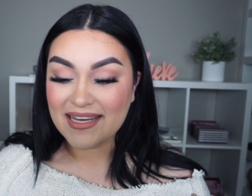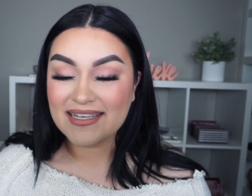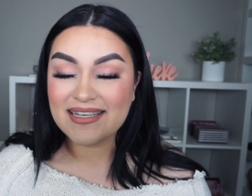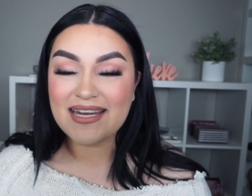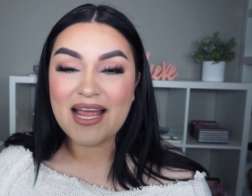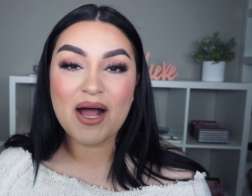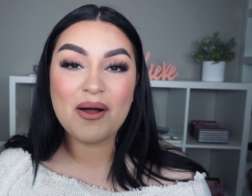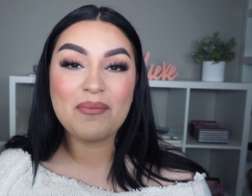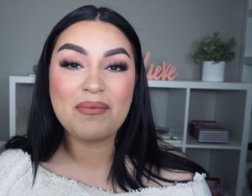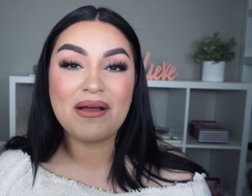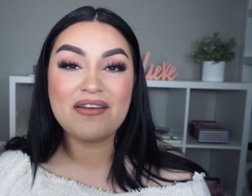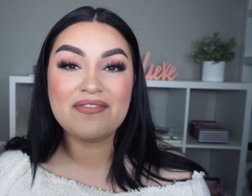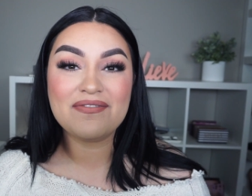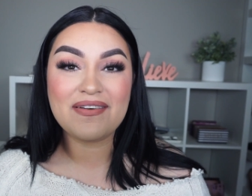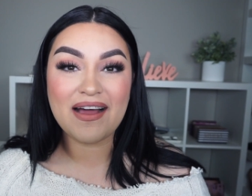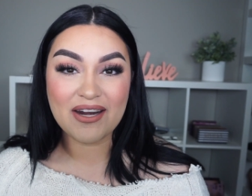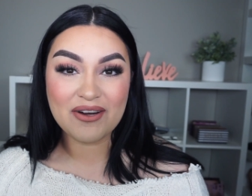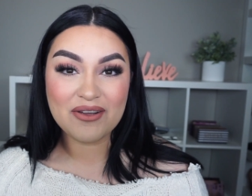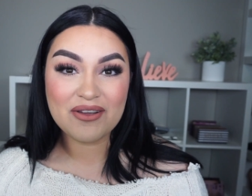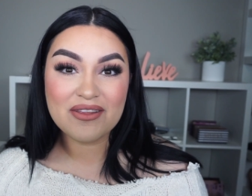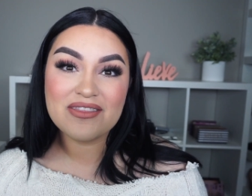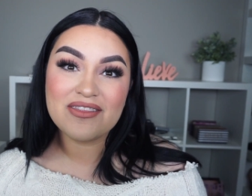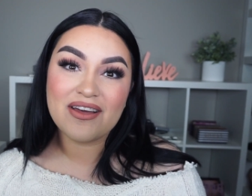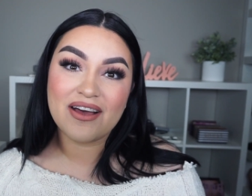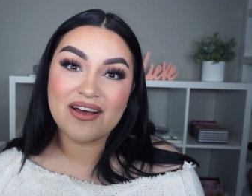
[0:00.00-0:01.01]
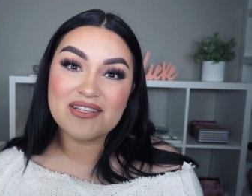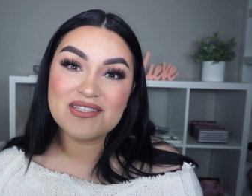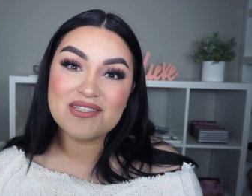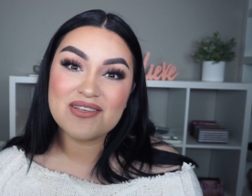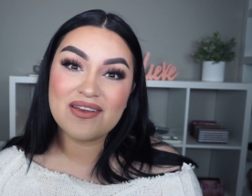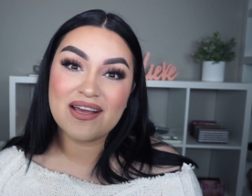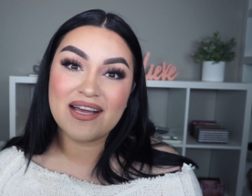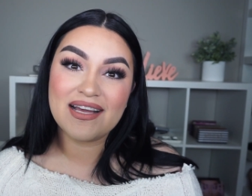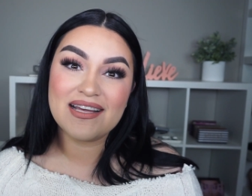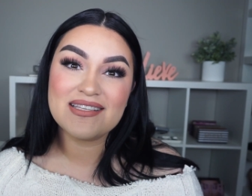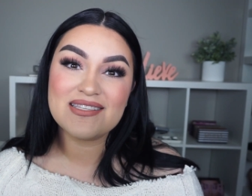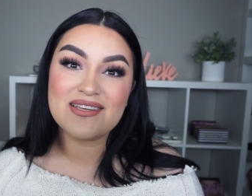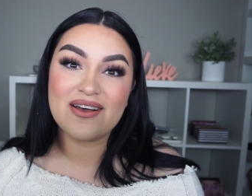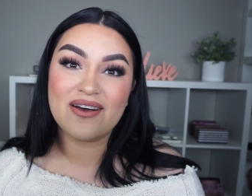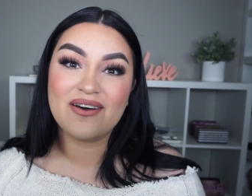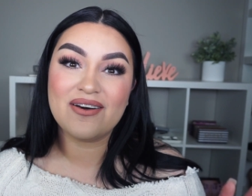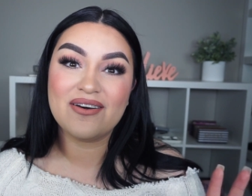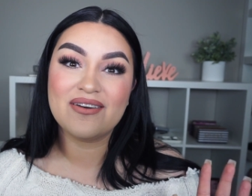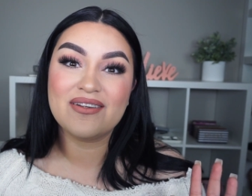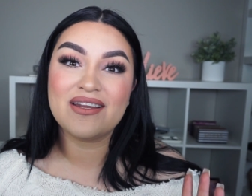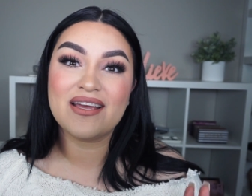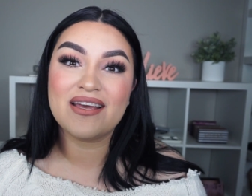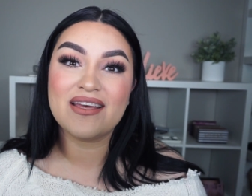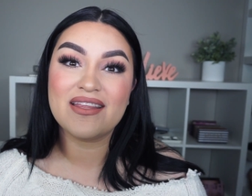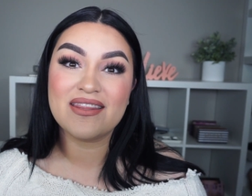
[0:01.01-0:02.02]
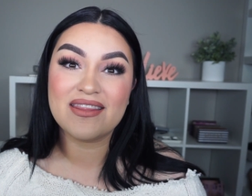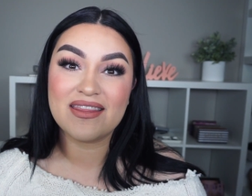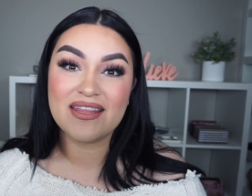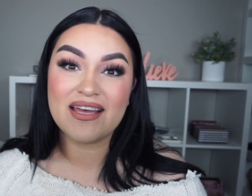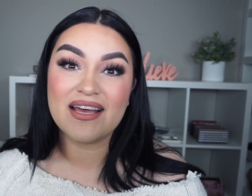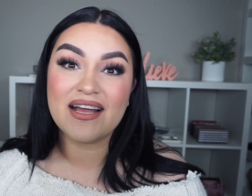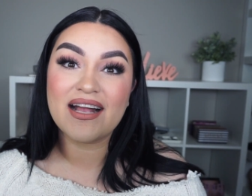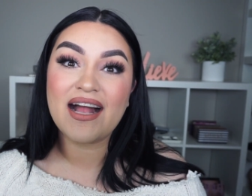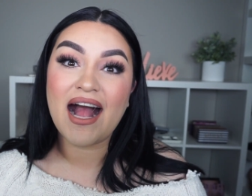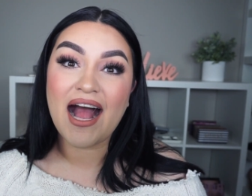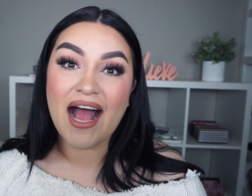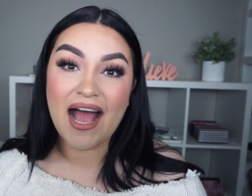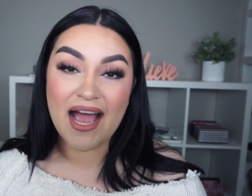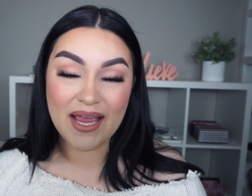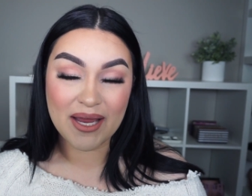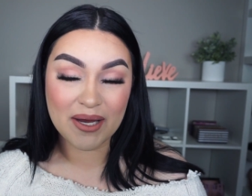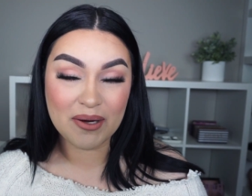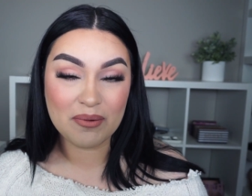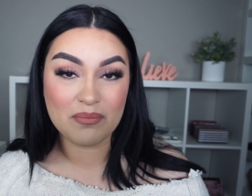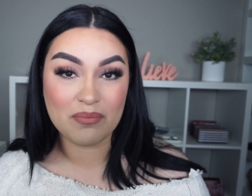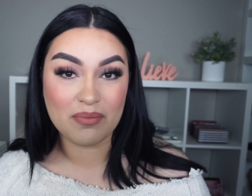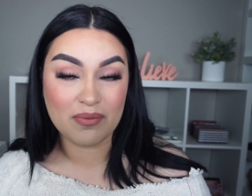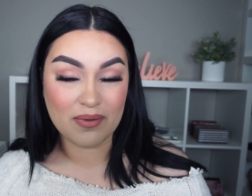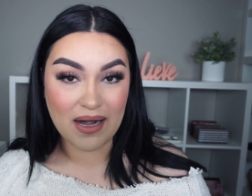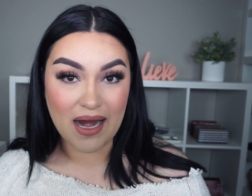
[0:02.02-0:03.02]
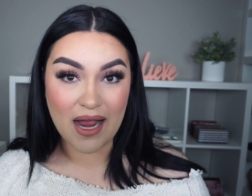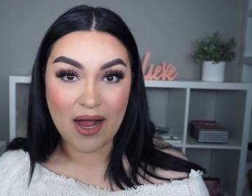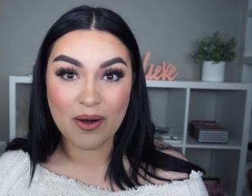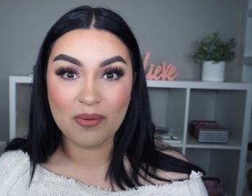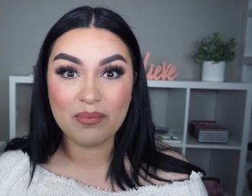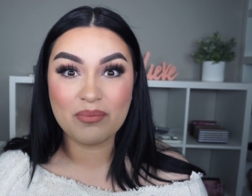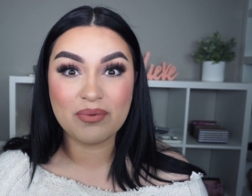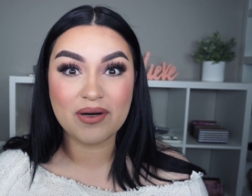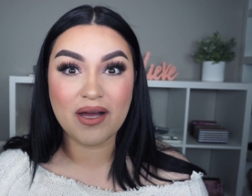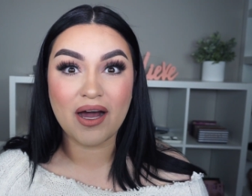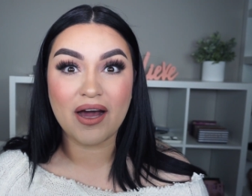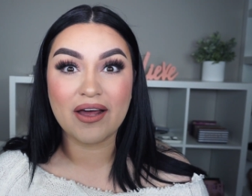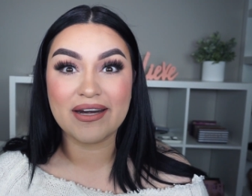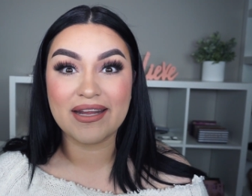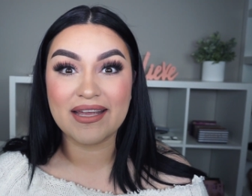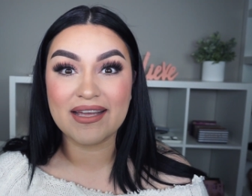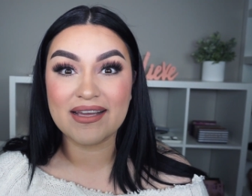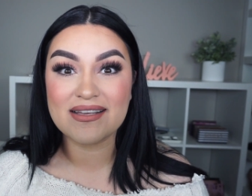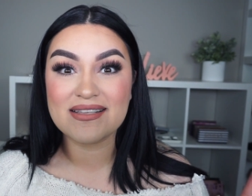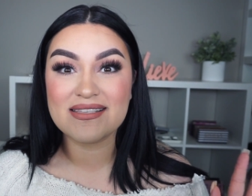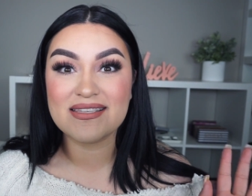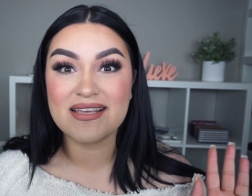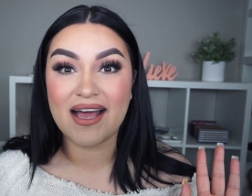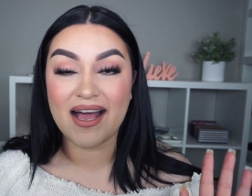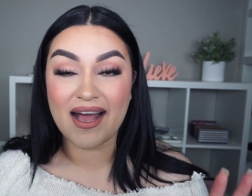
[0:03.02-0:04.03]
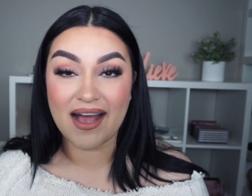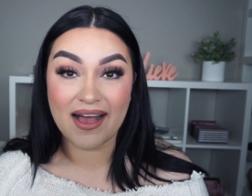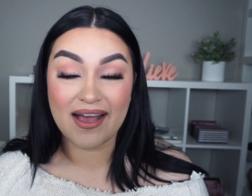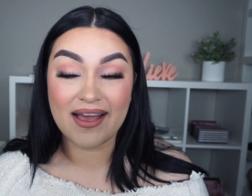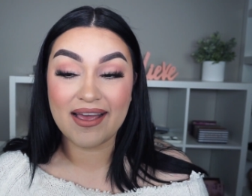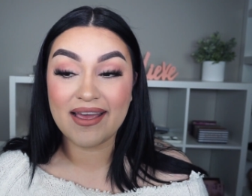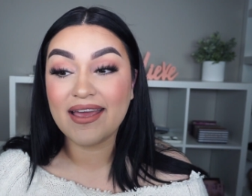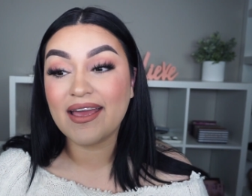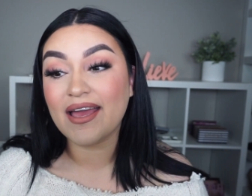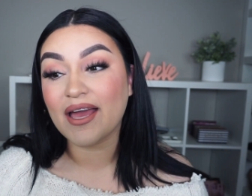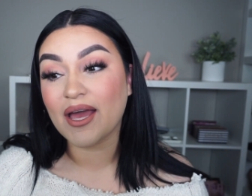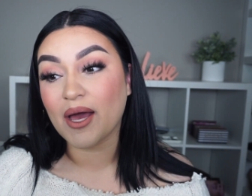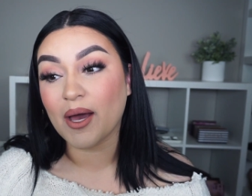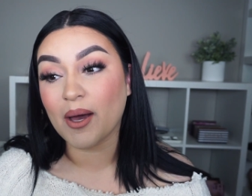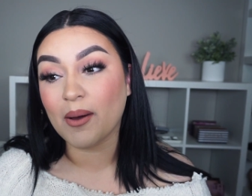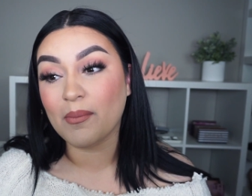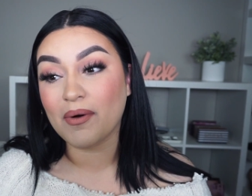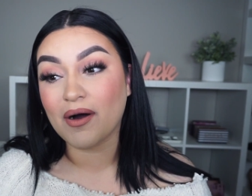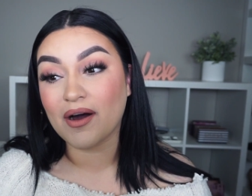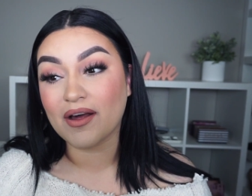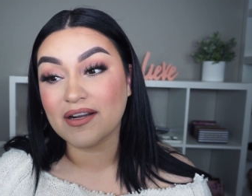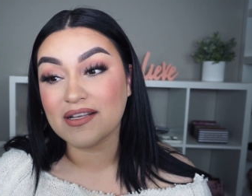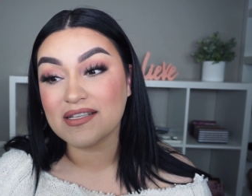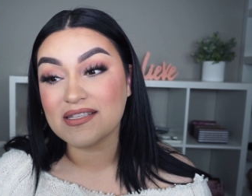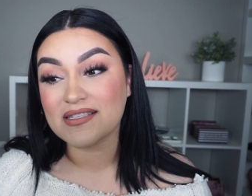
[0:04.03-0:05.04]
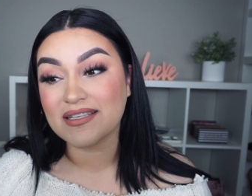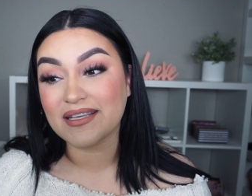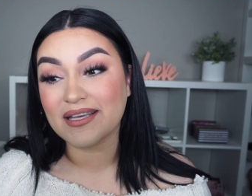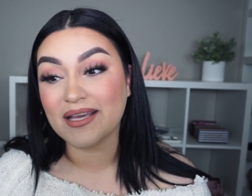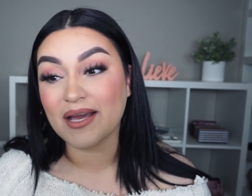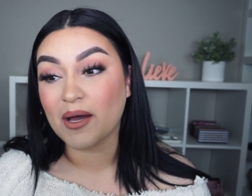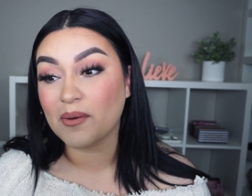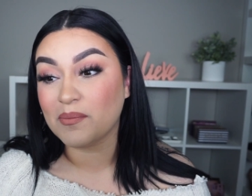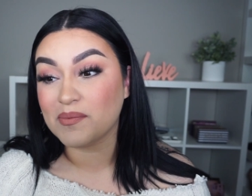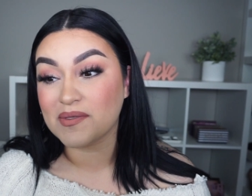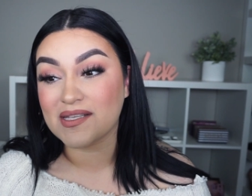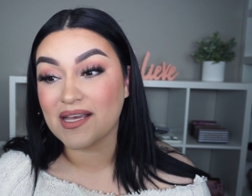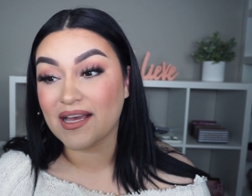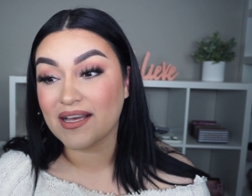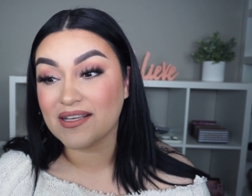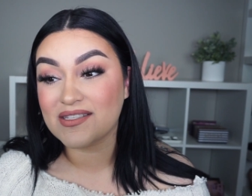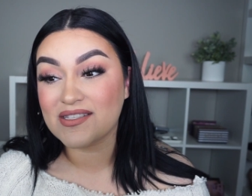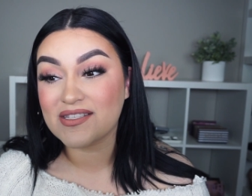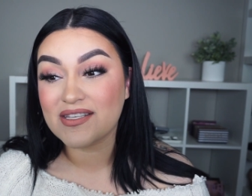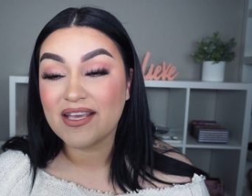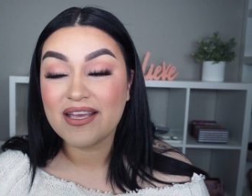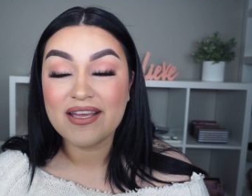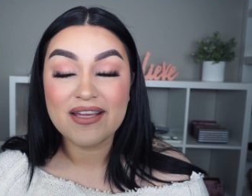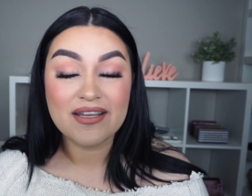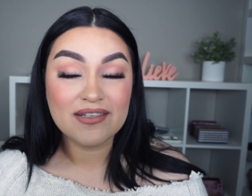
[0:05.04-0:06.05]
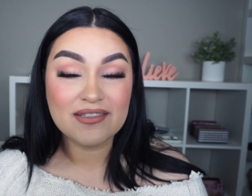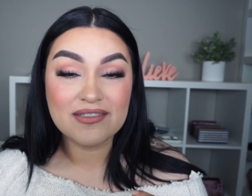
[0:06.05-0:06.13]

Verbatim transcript: Now my final thoughts, you guys, on the Kylie Brow products. I am honestly obsessed.